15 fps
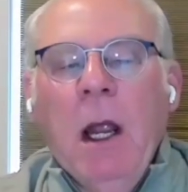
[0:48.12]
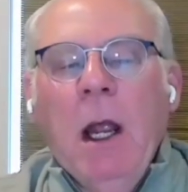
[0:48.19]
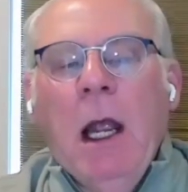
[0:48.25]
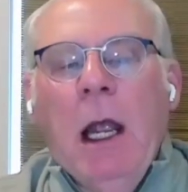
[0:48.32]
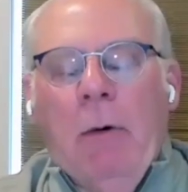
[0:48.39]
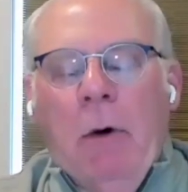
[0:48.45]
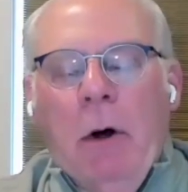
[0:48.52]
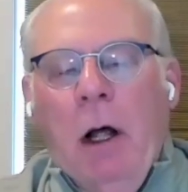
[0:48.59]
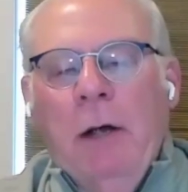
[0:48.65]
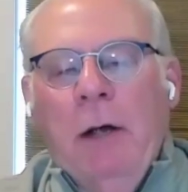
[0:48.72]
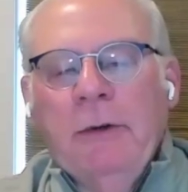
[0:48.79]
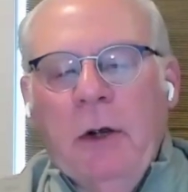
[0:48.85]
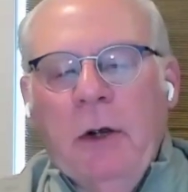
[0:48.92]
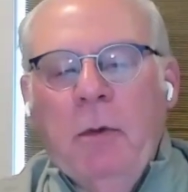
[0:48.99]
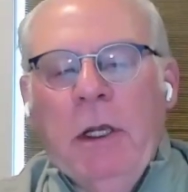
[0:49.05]
And we'll
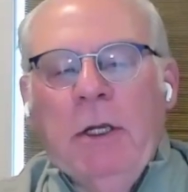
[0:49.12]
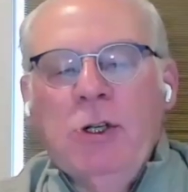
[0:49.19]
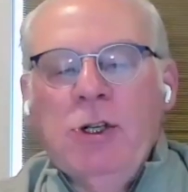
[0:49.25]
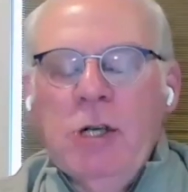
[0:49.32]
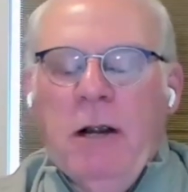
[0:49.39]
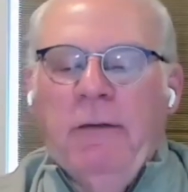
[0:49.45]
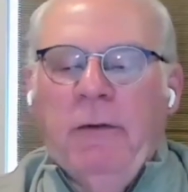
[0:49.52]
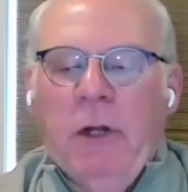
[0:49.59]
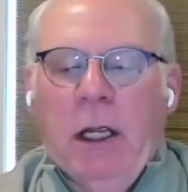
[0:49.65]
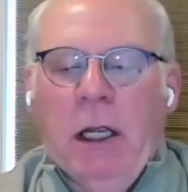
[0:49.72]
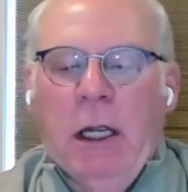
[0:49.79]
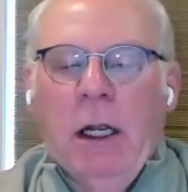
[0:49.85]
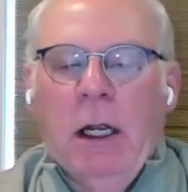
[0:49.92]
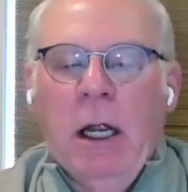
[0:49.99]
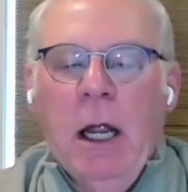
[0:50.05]
also be
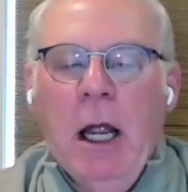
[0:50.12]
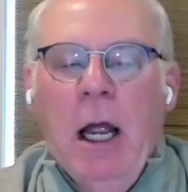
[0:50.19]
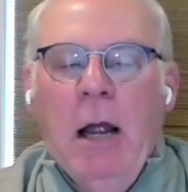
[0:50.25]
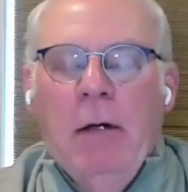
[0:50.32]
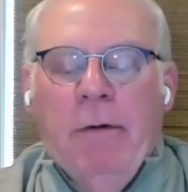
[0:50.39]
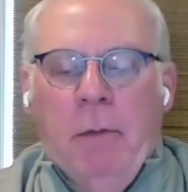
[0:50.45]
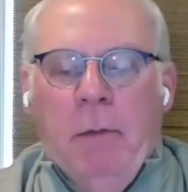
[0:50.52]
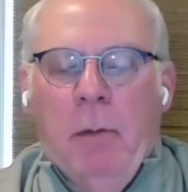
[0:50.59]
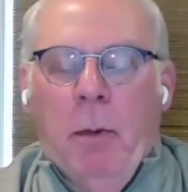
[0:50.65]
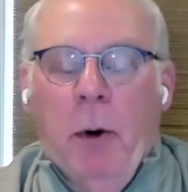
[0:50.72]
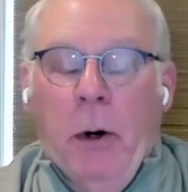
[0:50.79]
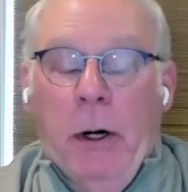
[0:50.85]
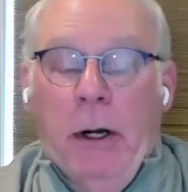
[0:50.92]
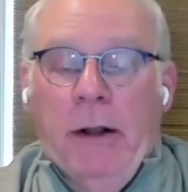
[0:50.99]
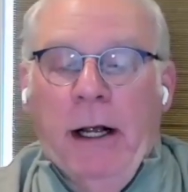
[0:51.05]
shifting from a
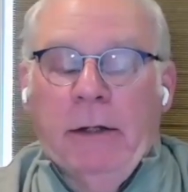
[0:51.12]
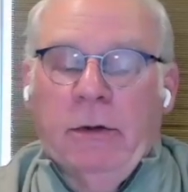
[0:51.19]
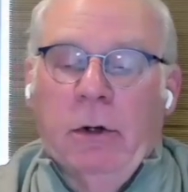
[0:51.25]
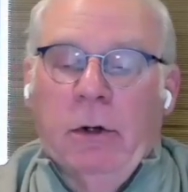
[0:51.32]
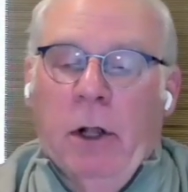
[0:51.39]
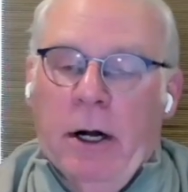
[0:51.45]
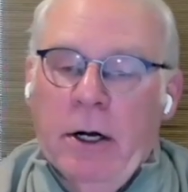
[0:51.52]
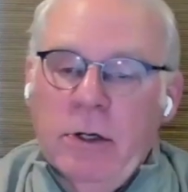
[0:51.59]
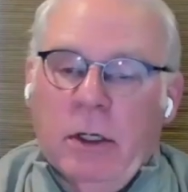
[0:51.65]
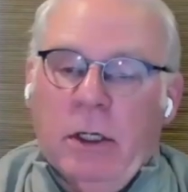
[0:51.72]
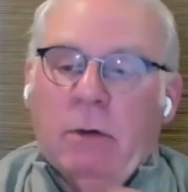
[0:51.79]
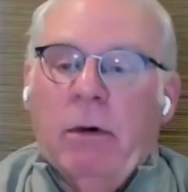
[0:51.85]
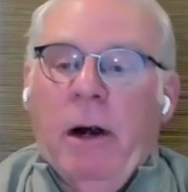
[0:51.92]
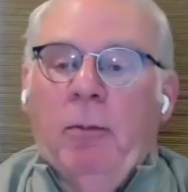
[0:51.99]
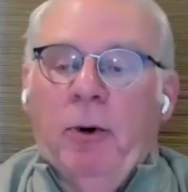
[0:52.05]
board that's largely
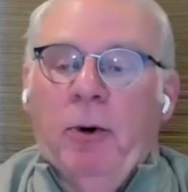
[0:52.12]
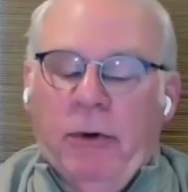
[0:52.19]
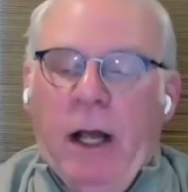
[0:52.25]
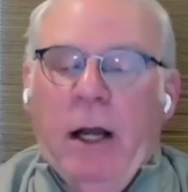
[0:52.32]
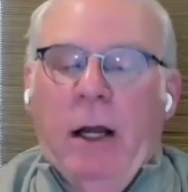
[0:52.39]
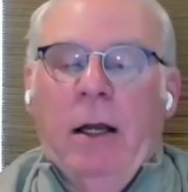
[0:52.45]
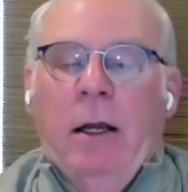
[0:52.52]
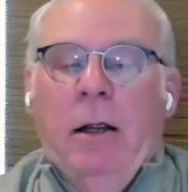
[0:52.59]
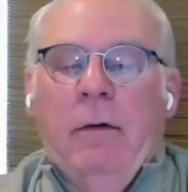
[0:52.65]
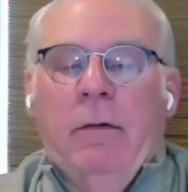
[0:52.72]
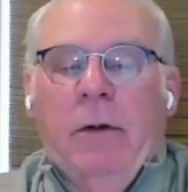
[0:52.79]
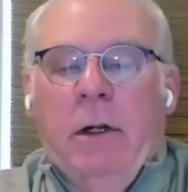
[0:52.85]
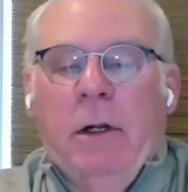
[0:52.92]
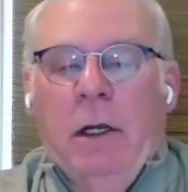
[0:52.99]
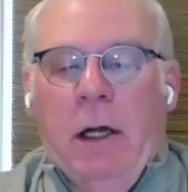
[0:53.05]
representative,
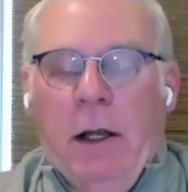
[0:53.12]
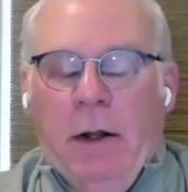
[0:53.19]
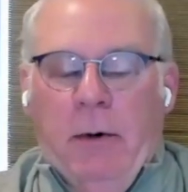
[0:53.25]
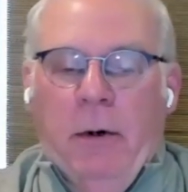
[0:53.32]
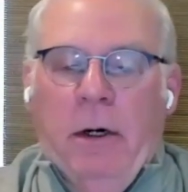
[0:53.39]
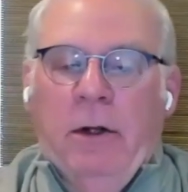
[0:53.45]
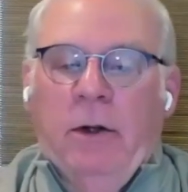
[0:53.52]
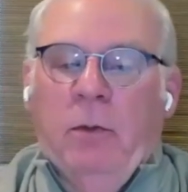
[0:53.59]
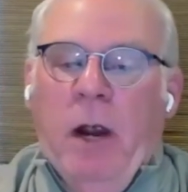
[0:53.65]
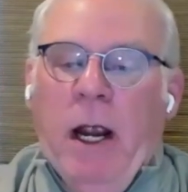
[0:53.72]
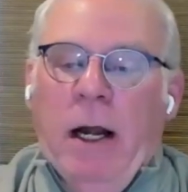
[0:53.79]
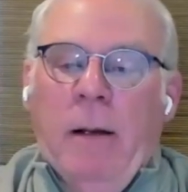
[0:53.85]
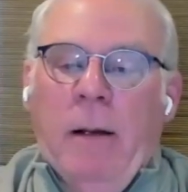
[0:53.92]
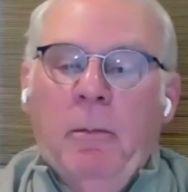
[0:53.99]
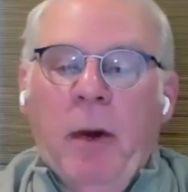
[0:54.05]
in other words, made
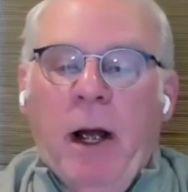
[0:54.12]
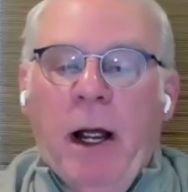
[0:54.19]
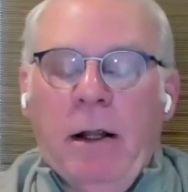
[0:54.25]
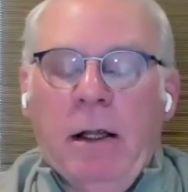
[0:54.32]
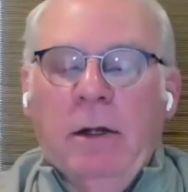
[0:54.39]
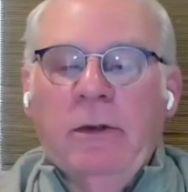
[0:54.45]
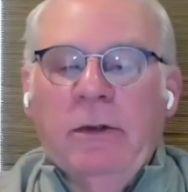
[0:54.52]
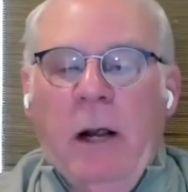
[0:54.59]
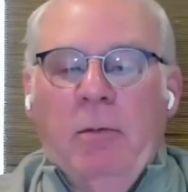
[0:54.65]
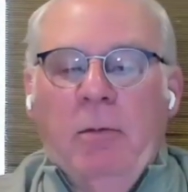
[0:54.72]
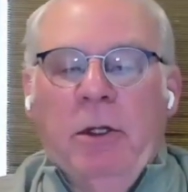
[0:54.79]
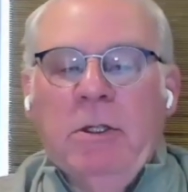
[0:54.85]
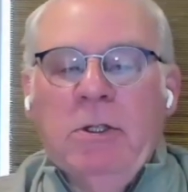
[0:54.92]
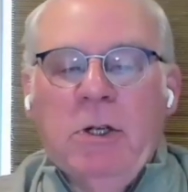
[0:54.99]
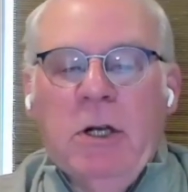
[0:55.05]
up by the assembly
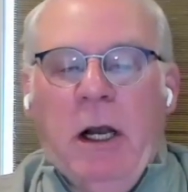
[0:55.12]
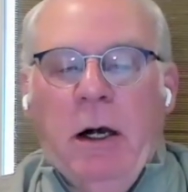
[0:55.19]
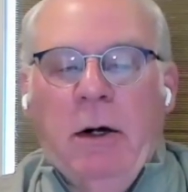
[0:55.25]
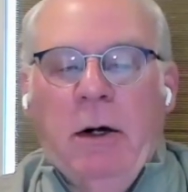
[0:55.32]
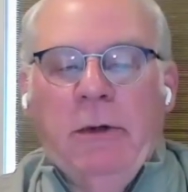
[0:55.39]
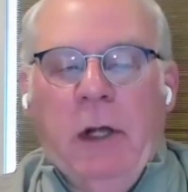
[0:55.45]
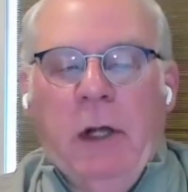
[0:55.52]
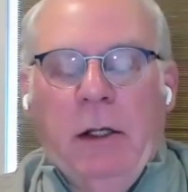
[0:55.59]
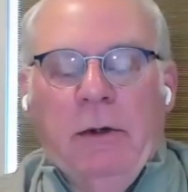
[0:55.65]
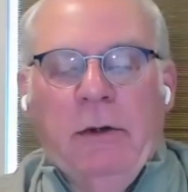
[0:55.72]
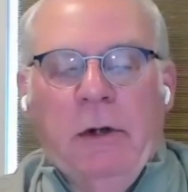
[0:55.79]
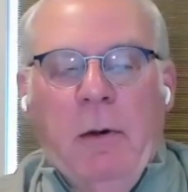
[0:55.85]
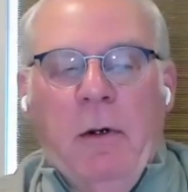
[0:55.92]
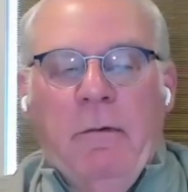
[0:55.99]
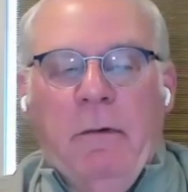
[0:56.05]
chairs and
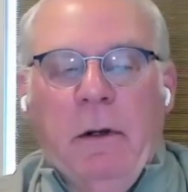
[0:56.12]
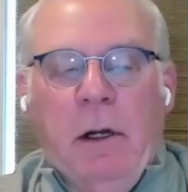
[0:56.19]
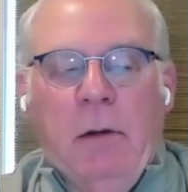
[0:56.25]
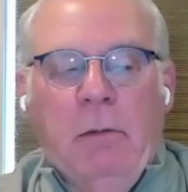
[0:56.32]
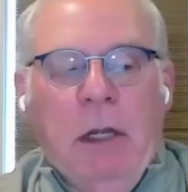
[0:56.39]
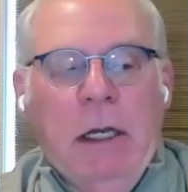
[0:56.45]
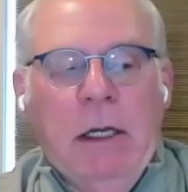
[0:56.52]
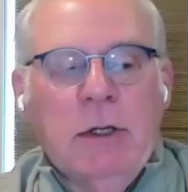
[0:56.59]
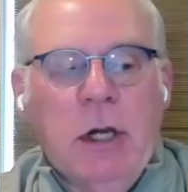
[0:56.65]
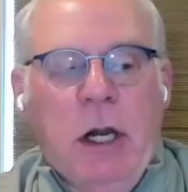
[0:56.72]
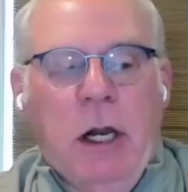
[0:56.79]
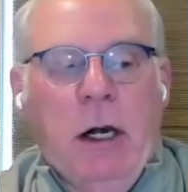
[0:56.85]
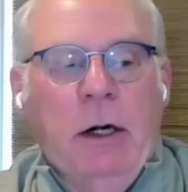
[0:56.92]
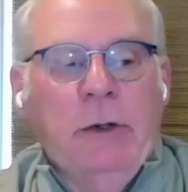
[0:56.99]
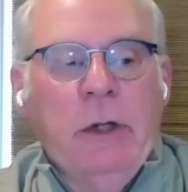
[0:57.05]
some of the committee
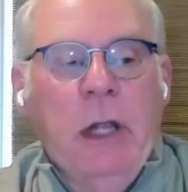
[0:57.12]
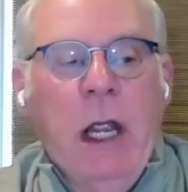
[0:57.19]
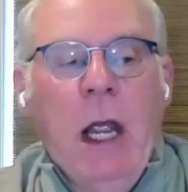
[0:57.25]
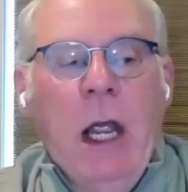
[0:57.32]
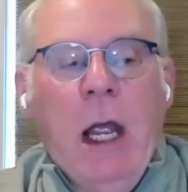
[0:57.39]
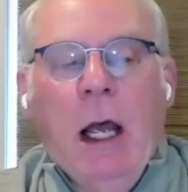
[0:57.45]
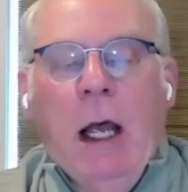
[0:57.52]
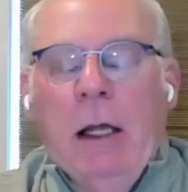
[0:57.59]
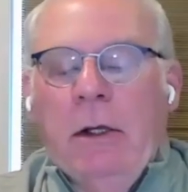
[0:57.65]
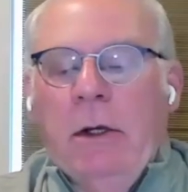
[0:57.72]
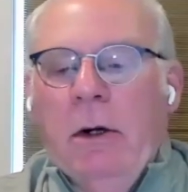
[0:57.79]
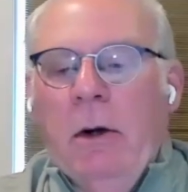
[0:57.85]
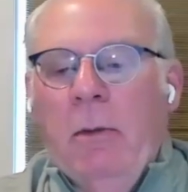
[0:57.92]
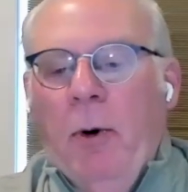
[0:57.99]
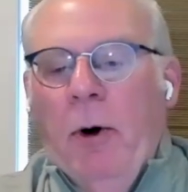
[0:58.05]
chairs, to a
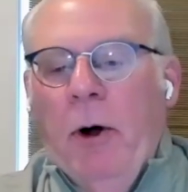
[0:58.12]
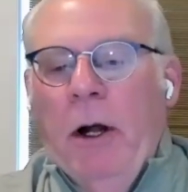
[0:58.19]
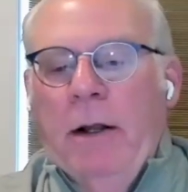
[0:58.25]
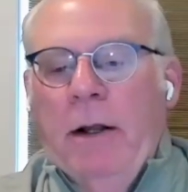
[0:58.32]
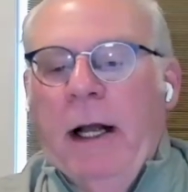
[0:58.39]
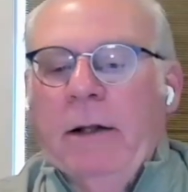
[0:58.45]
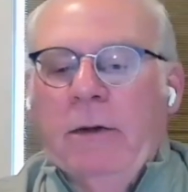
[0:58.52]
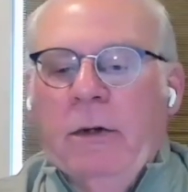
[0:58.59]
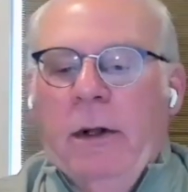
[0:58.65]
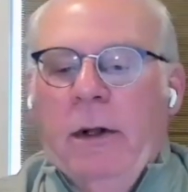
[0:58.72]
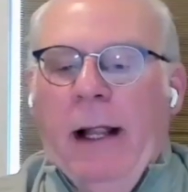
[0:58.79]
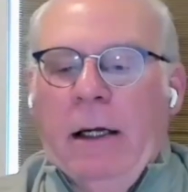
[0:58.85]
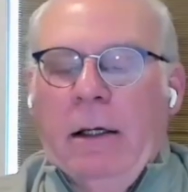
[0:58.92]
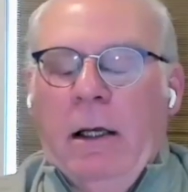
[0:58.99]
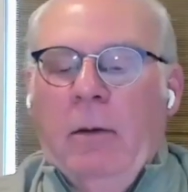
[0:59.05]
board that's
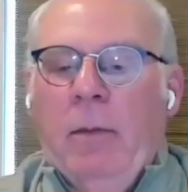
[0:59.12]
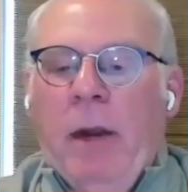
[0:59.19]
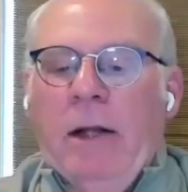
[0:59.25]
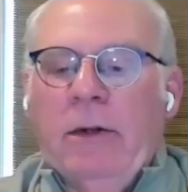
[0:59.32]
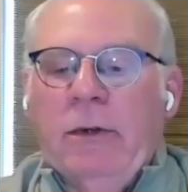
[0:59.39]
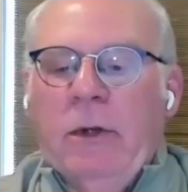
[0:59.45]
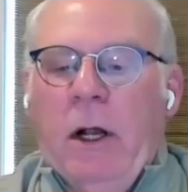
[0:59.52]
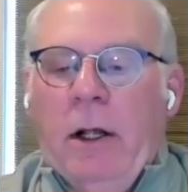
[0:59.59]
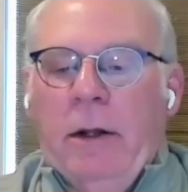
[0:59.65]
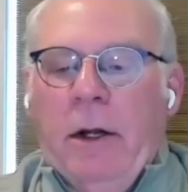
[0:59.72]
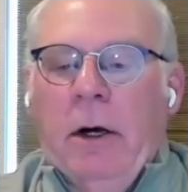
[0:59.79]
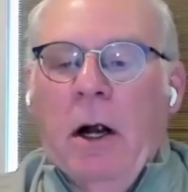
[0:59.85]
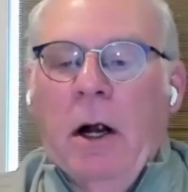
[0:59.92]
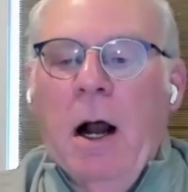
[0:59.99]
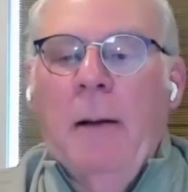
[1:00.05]
selected based on their
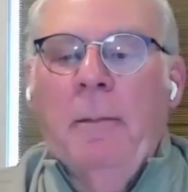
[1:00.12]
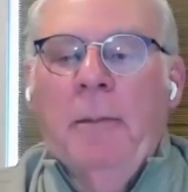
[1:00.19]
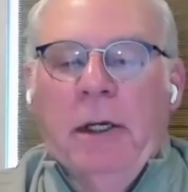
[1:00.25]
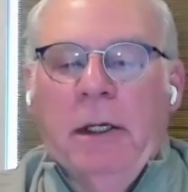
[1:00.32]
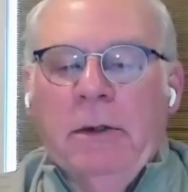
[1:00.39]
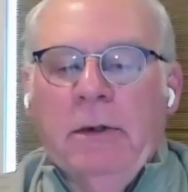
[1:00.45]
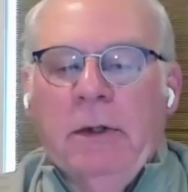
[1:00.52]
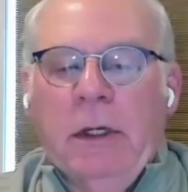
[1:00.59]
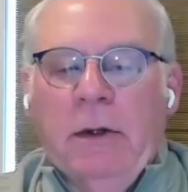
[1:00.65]
competencies.